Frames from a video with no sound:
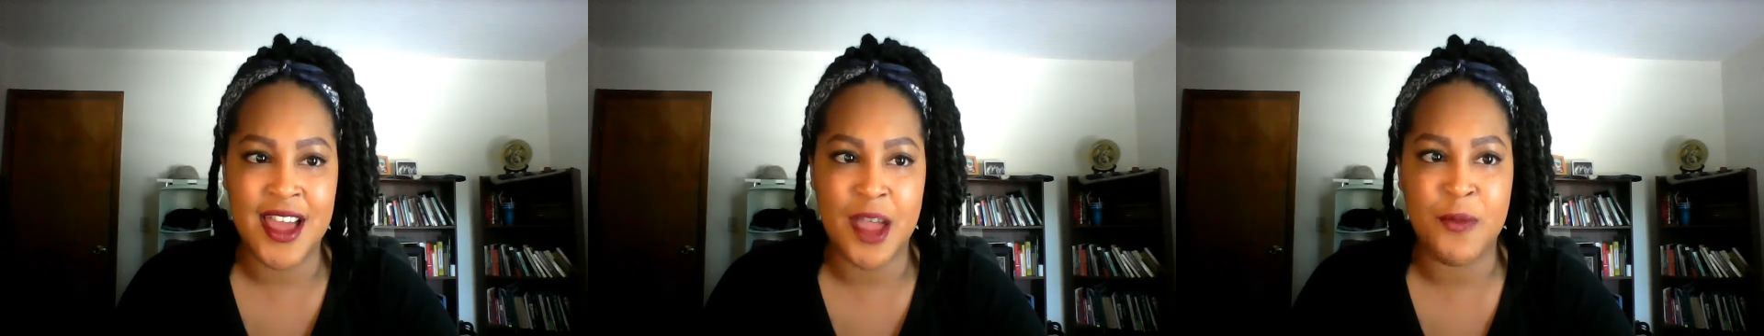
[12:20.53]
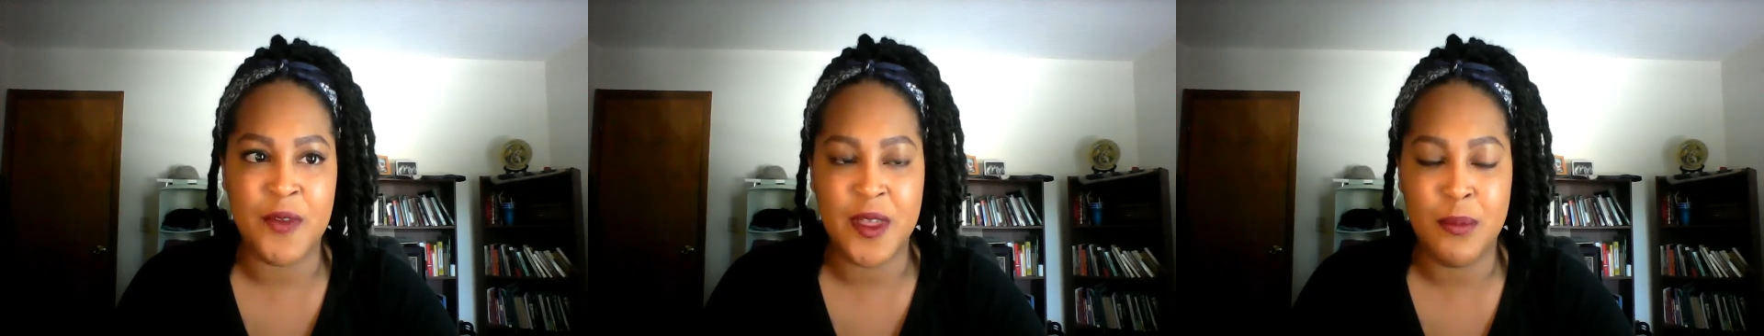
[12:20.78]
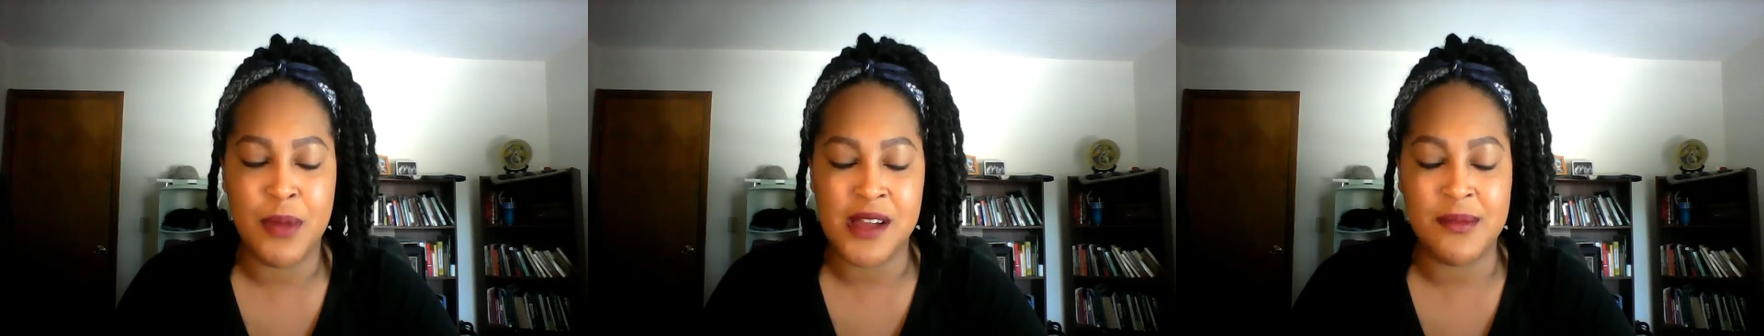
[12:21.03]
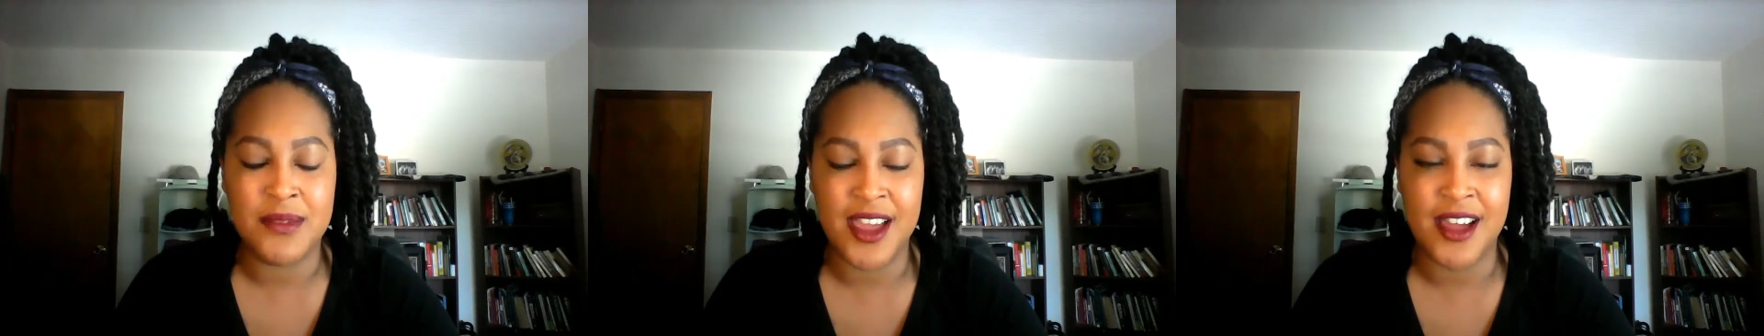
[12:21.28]
I feel
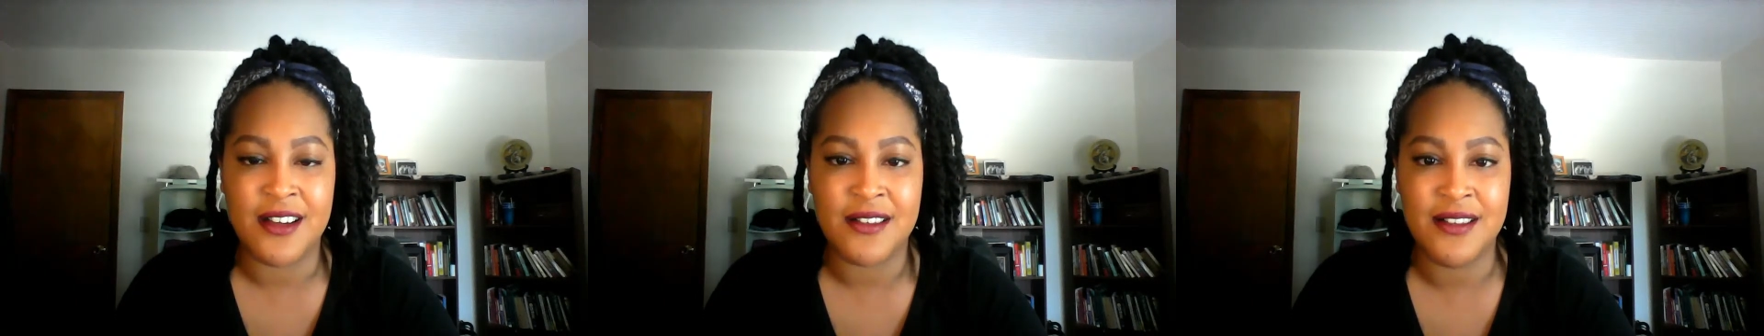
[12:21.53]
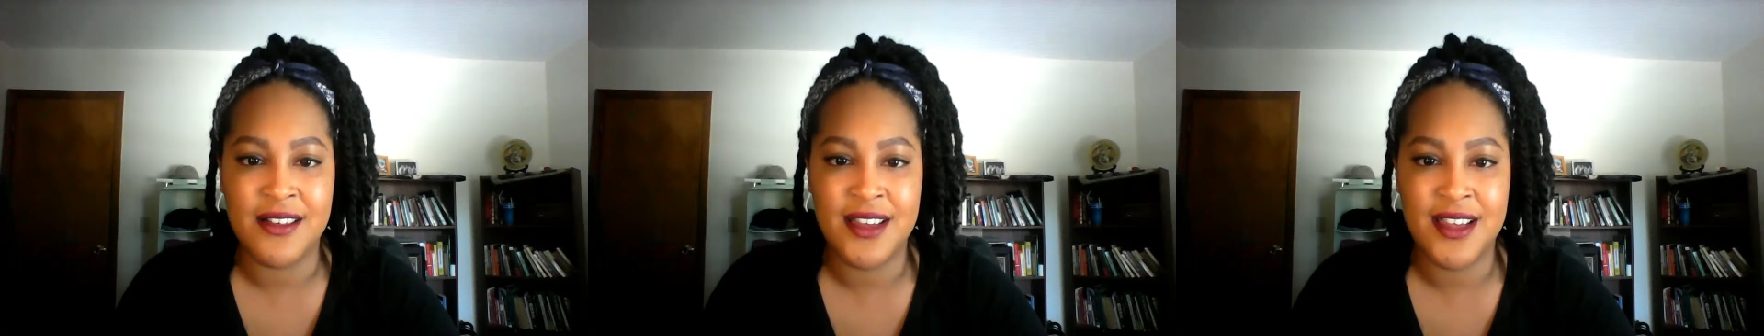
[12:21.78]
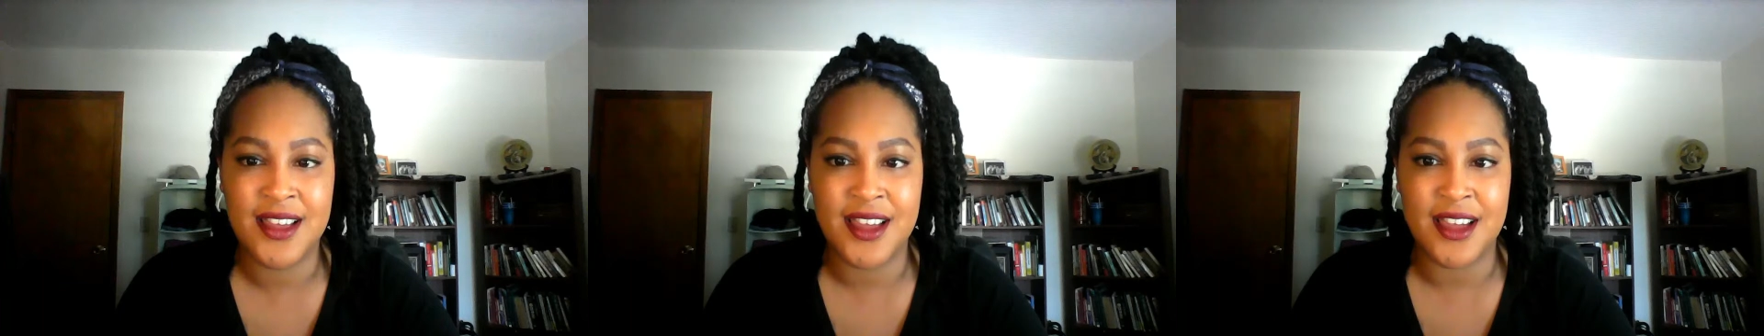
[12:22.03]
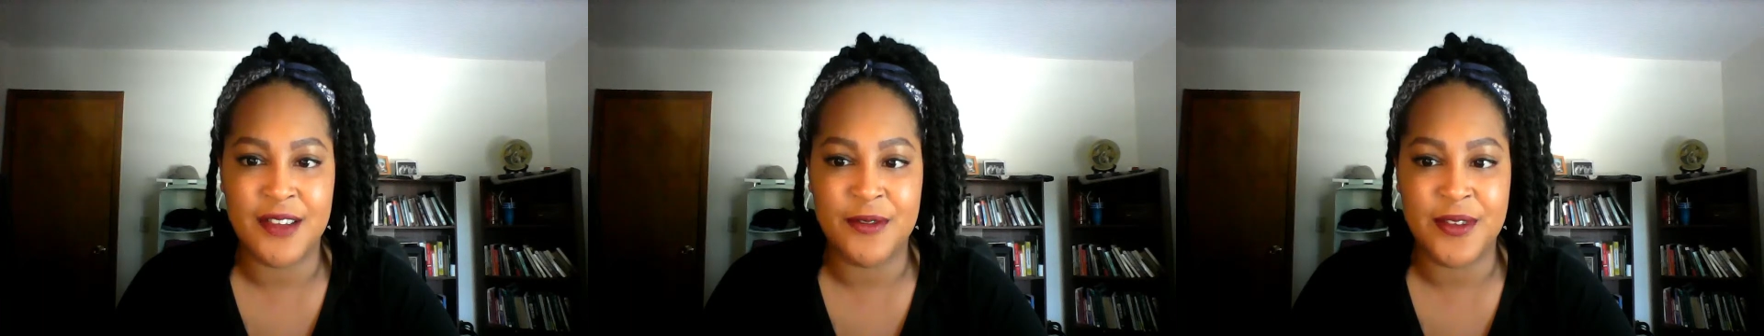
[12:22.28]
bummed out.
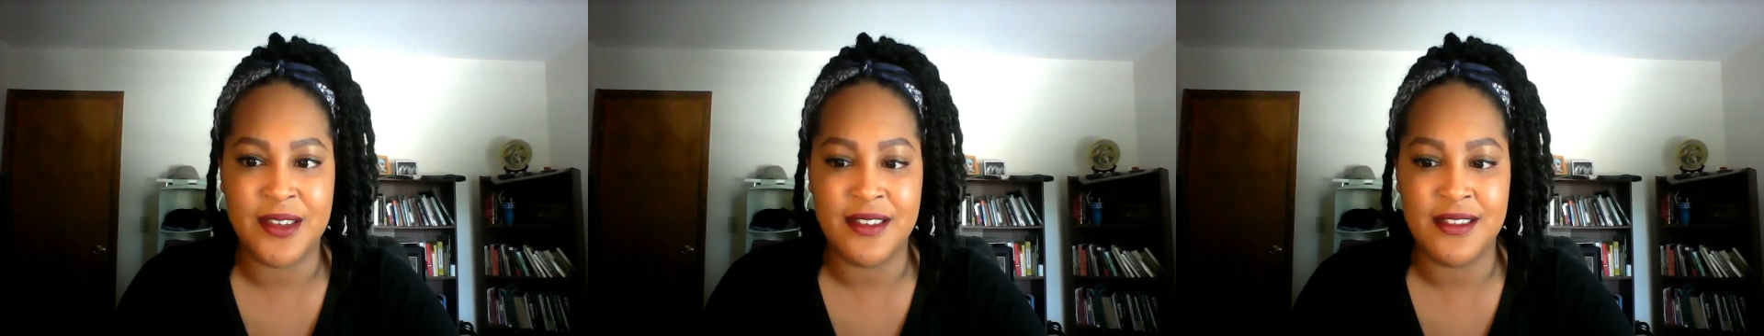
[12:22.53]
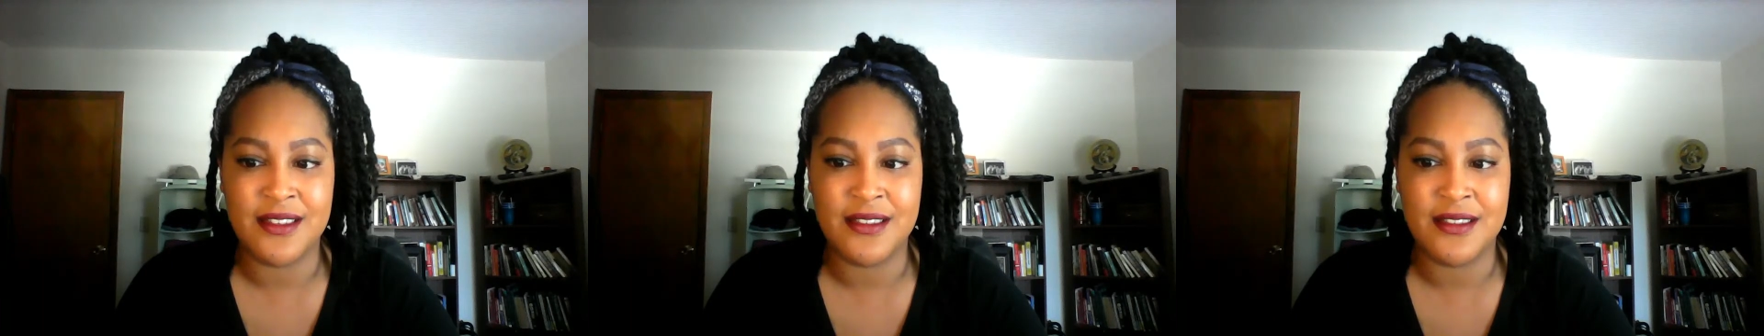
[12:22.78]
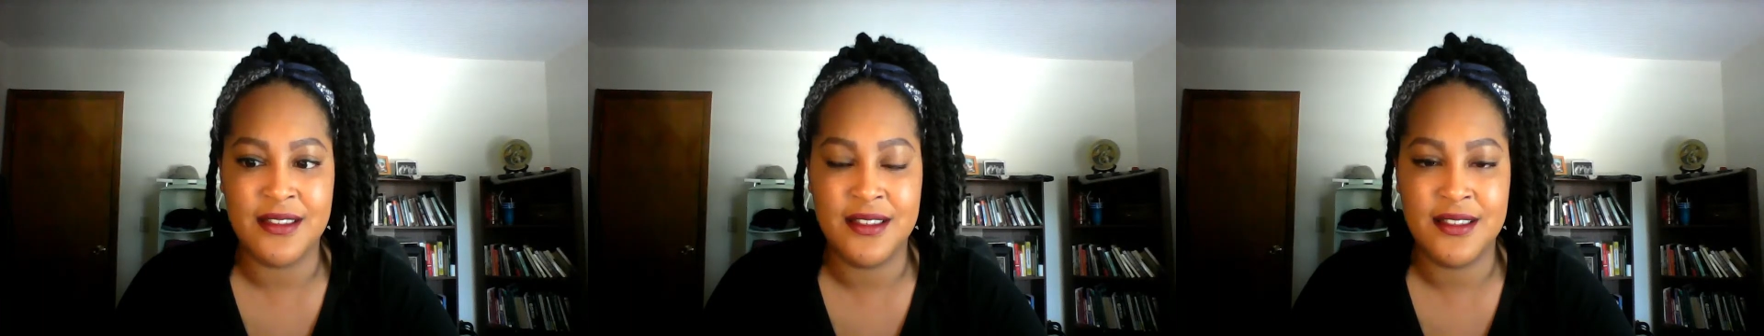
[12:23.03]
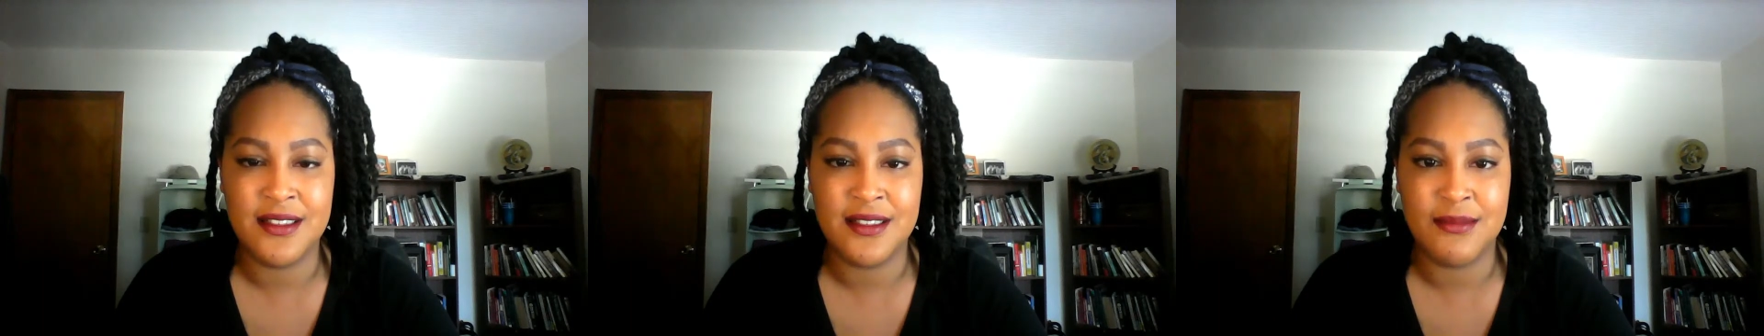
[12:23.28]
I feel
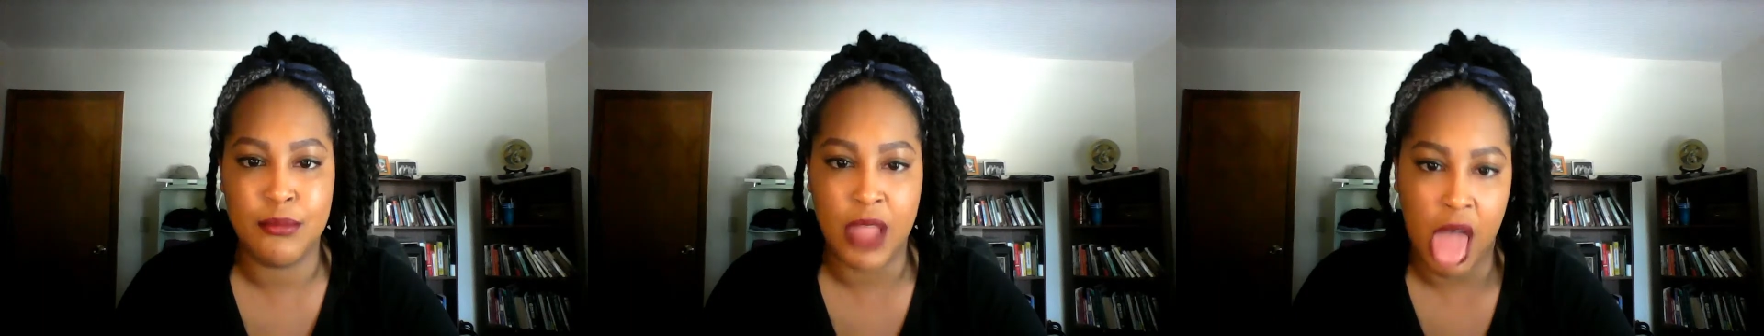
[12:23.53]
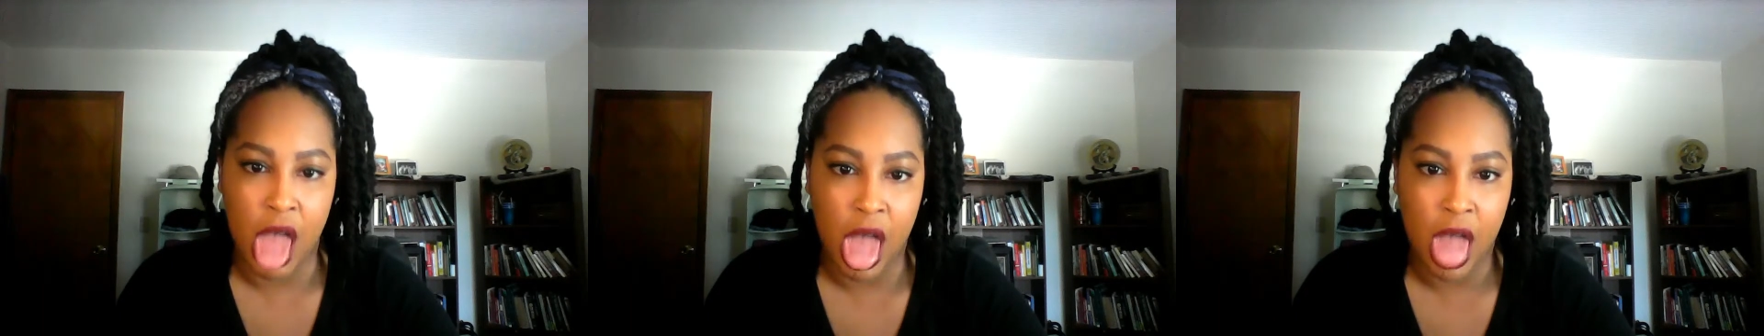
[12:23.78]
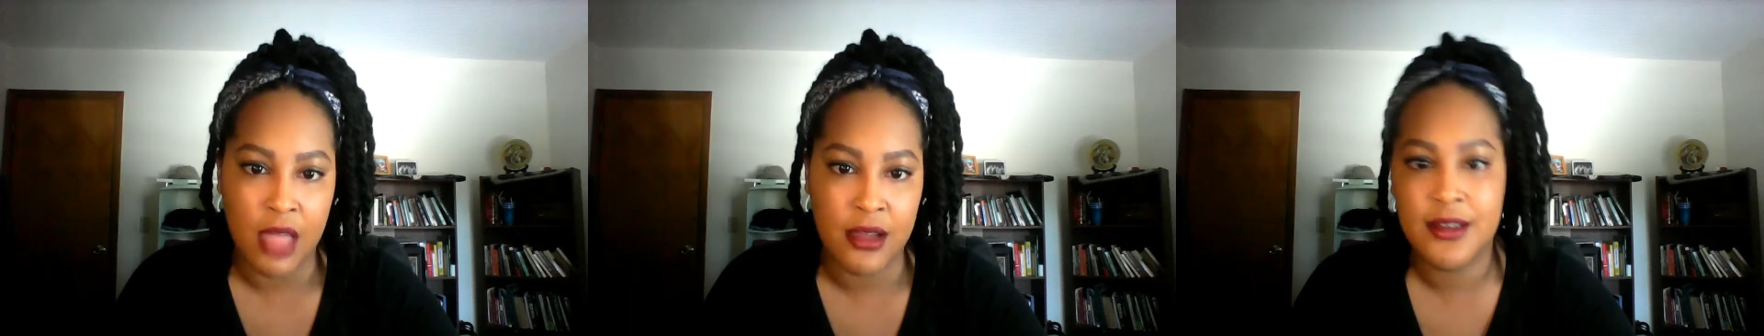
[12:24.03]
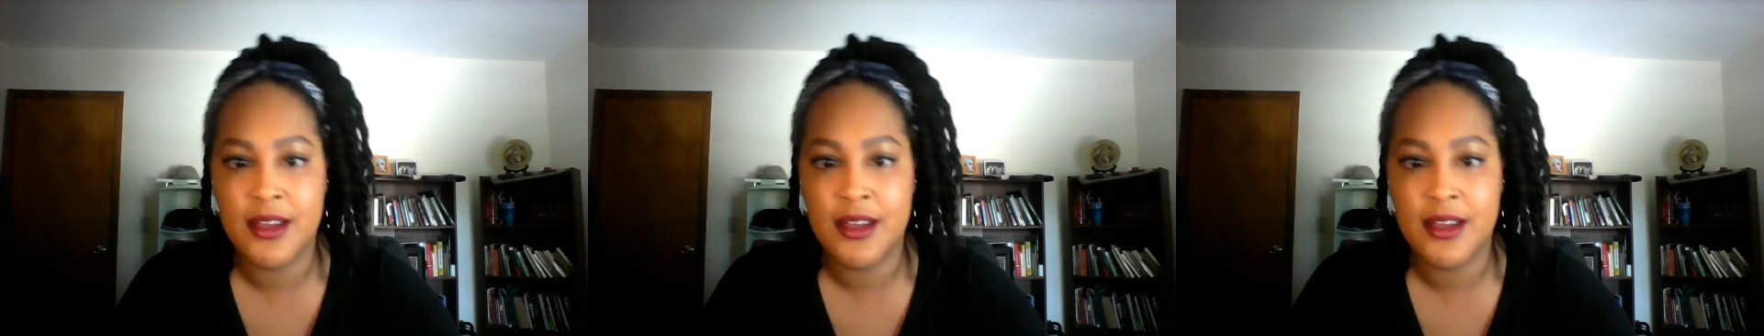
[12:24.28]
blah.